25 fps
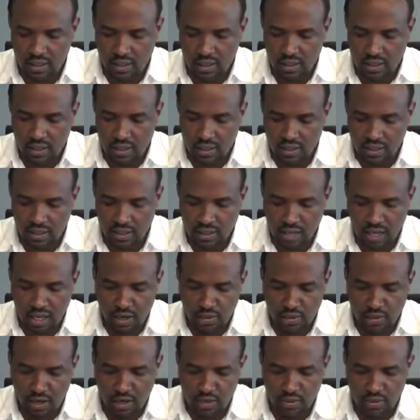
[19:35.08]
And the
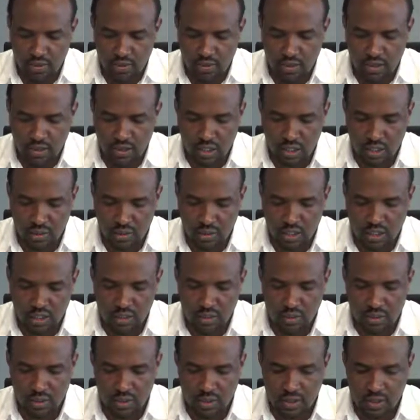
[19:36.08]
timing, duration and
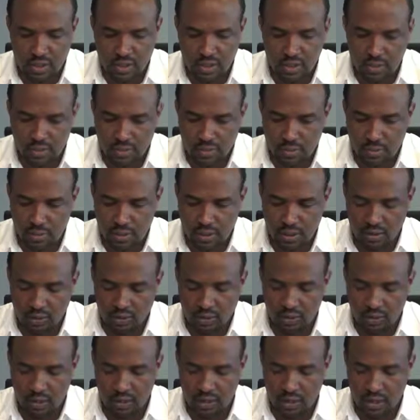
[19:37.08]
maximum discharge of Spate
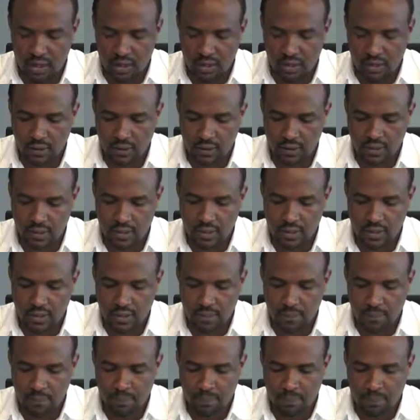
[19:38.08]
flow are thus
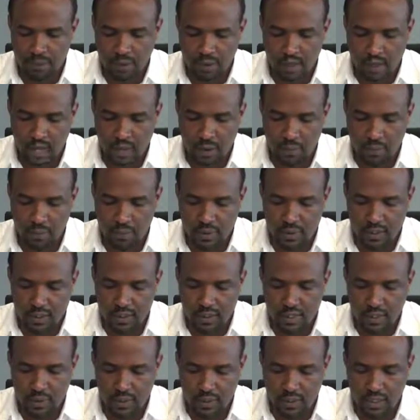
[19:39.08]

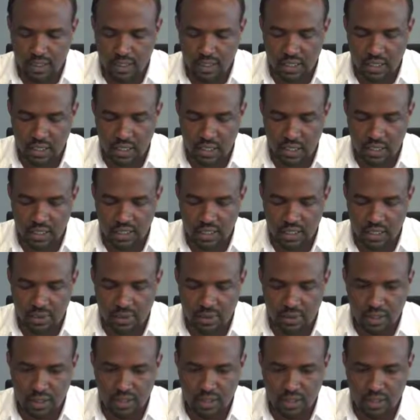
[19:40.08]
unpredictable, and
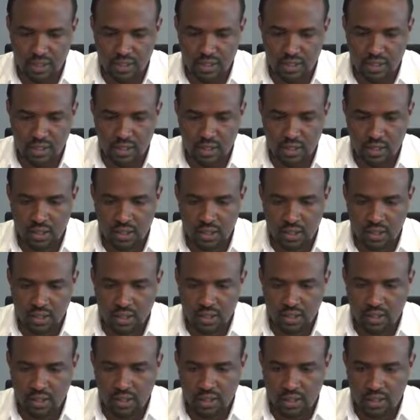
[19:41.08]
accepting this,
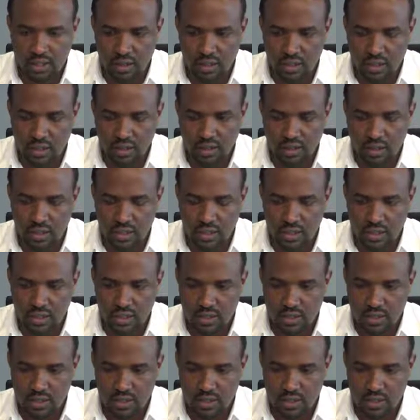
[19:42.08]
the
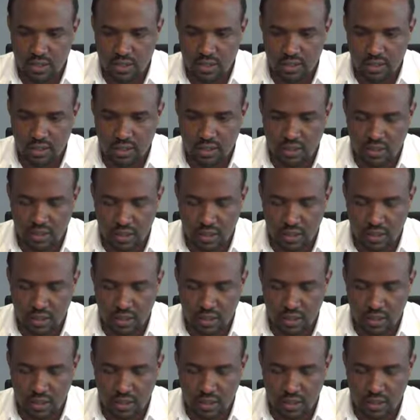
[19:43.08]
interventions and